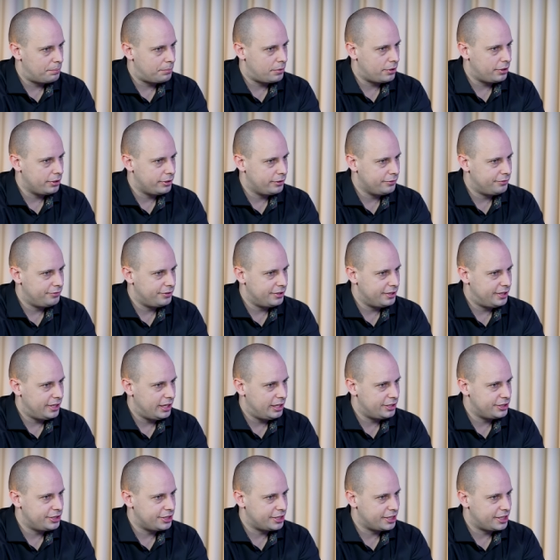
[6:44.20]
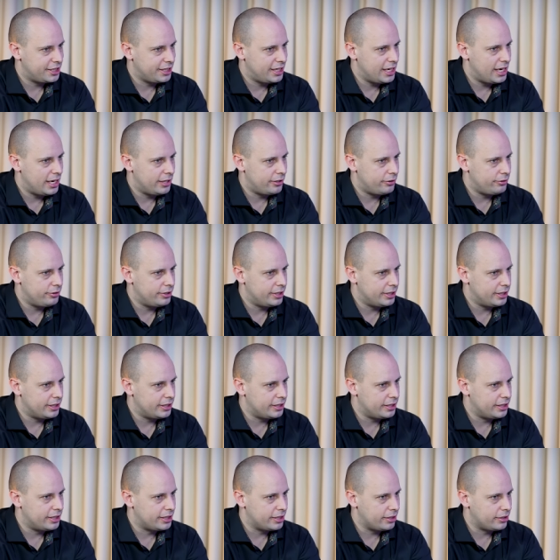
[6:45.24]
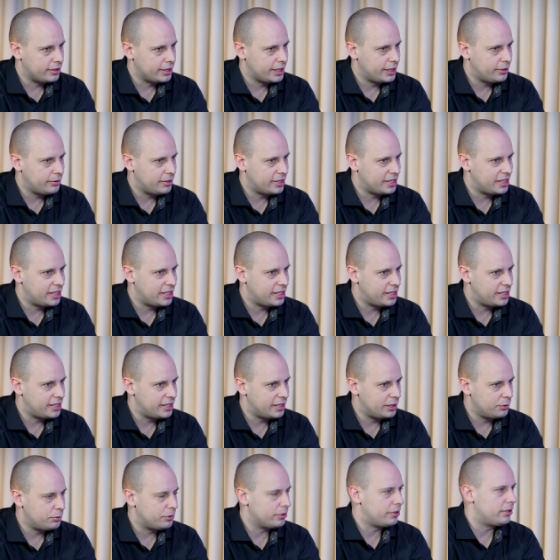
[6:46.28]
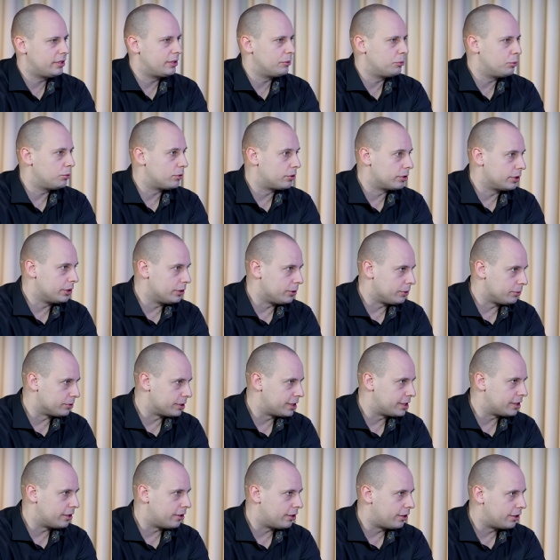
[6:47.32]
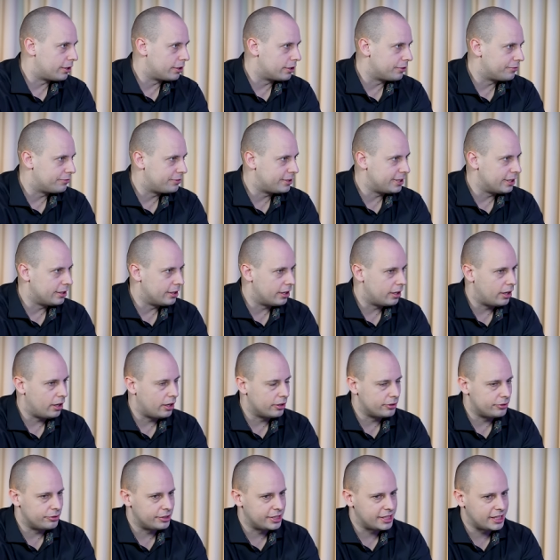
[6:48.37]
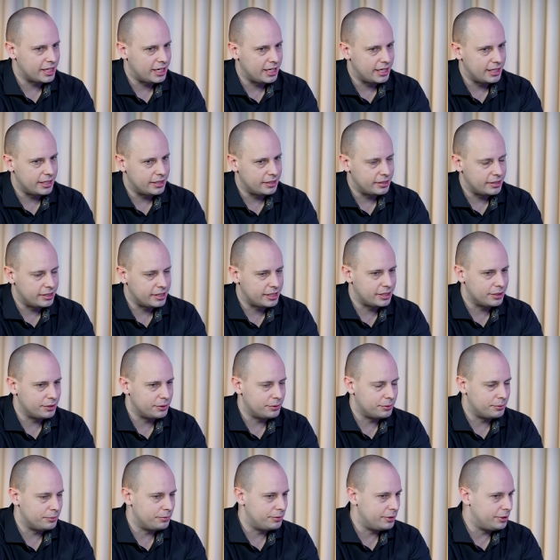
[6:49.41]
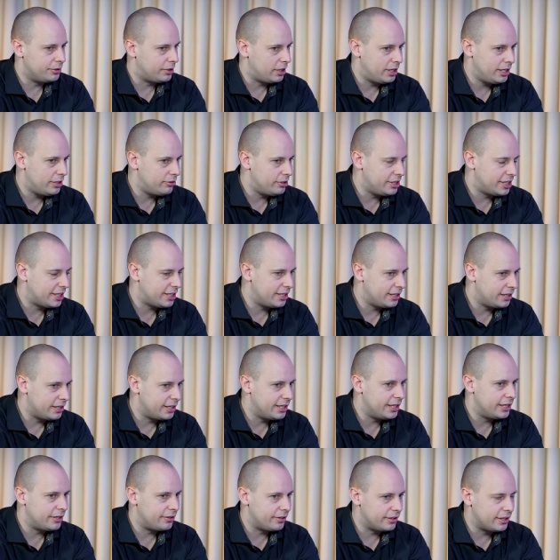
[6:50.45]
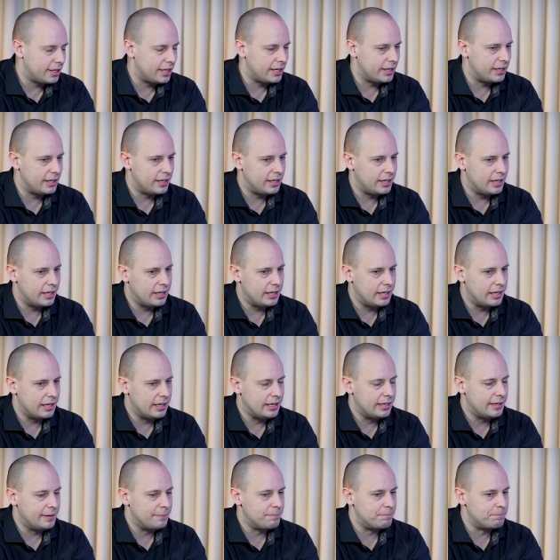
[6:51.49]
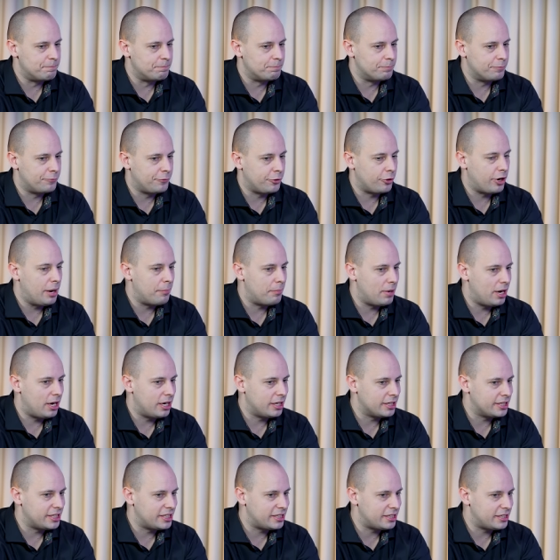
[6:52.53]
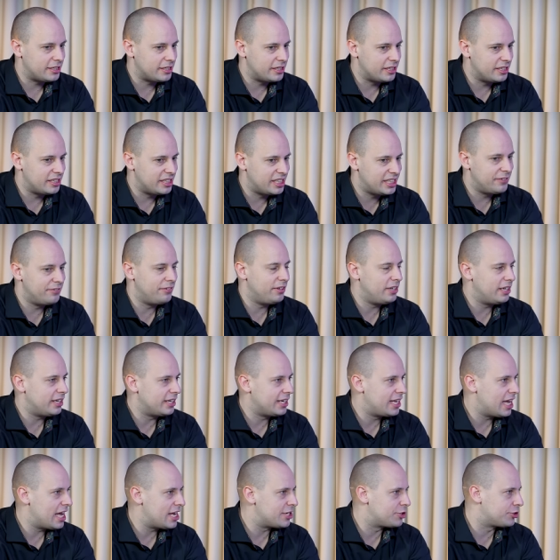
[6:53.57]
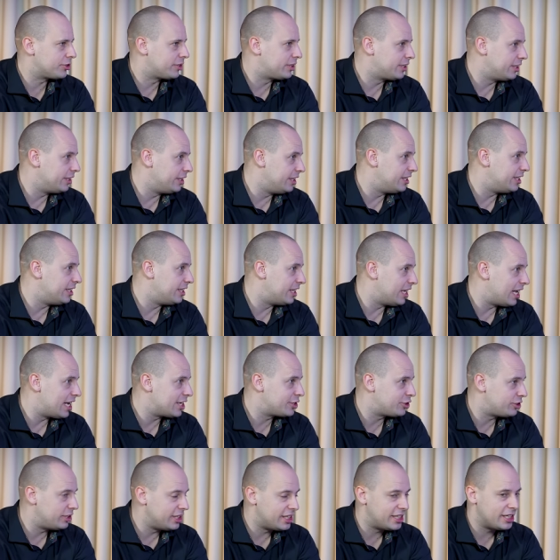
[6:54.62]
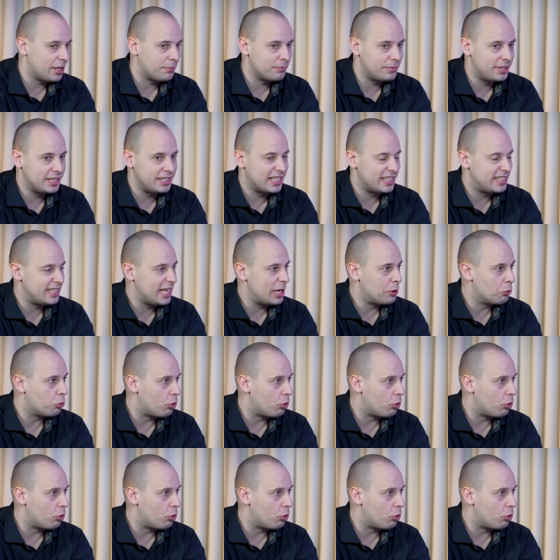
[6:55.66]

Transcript: A part of intelligence gathering is also assessing what the war goals are of the other side. Mm-hmm. So you clearly stated here that um, for Hamas, civilian casualties is actually something that they